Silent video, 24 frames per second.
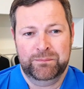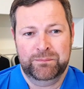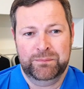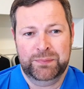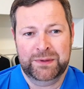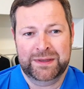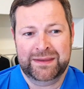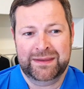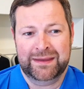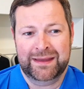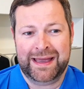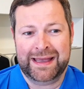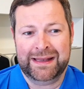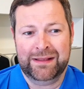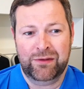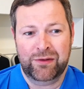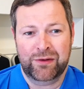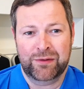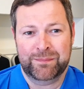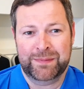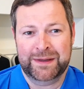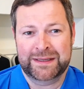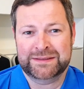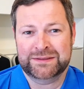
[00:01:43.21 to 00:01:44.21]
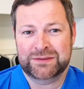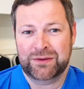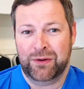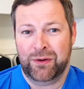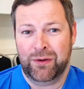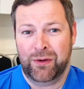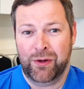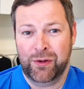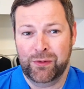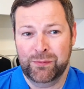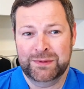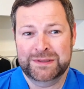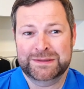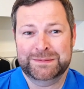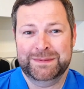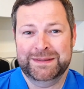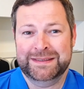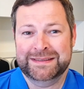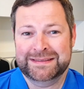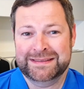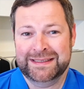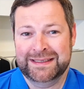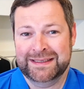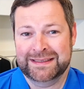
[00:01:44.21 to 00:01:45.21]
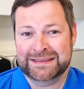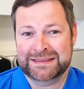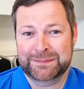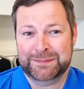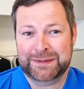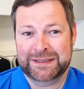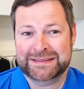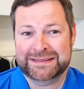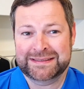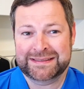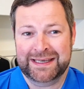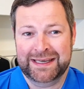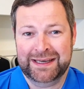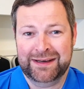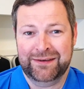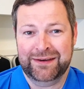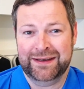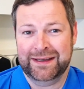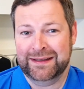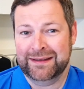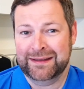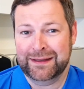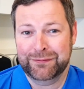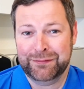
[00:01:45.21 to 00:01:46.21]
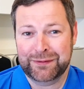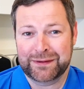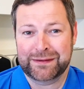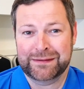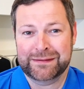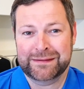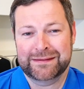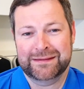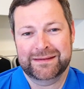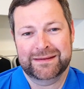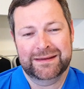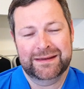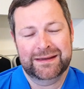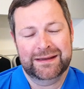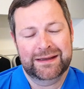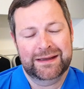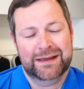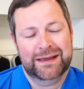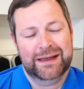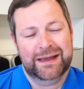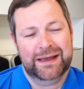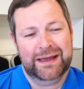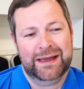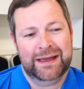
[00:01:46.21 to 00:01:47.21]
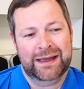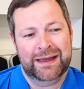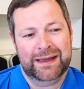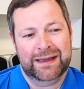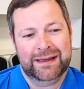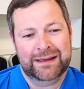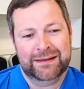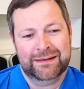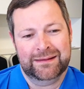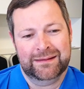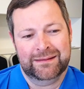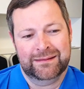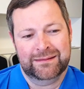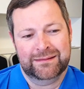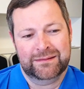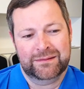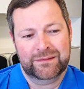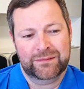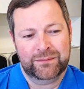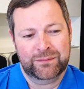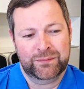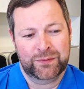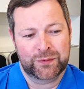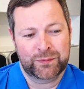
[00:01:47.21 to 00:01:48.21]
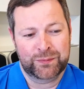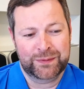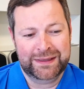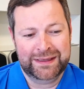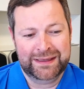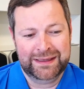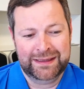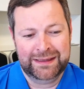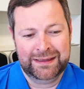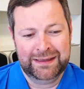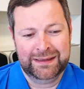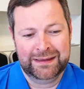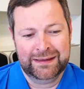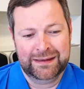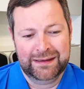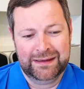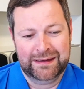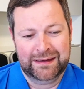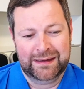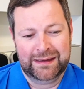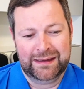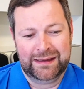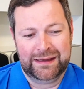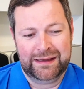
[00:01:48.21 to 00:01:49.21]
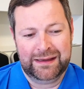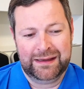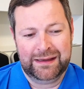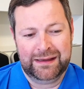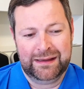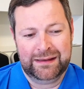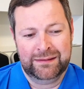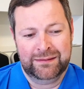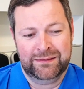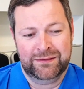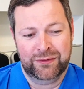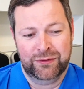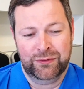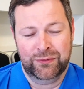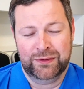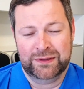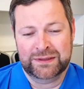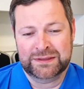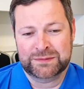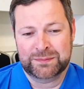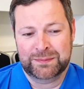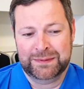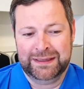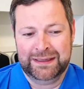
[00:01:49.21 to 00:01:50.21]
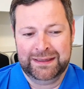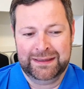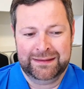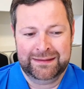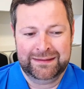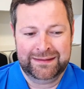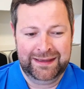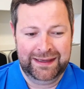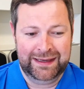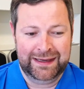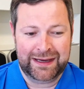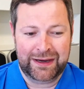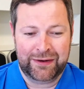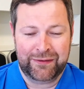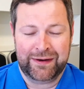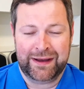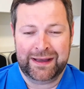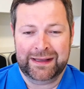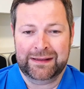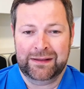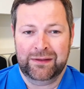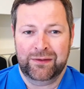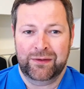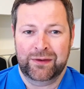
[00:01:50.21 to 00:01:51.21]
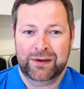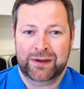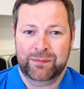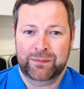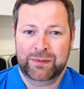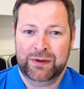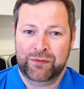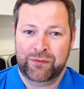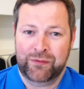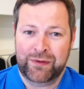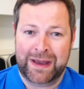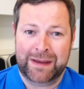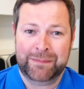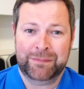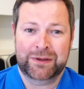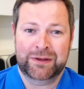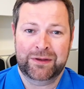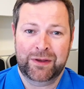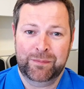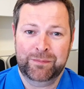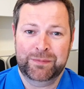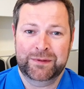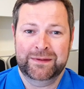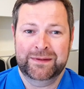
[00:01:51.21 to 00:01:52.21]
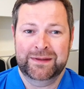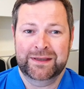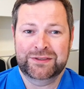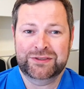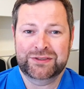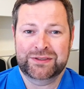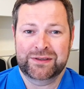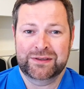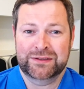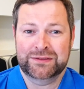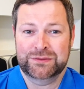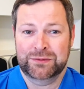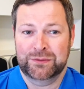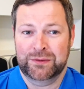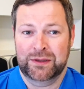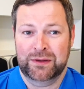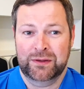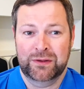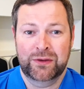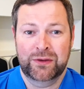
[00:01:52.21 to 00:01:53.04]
But the analog bit's always been seen as a bit scary and difficult, and what we do is we take our analog and we wrap it up in digital so that it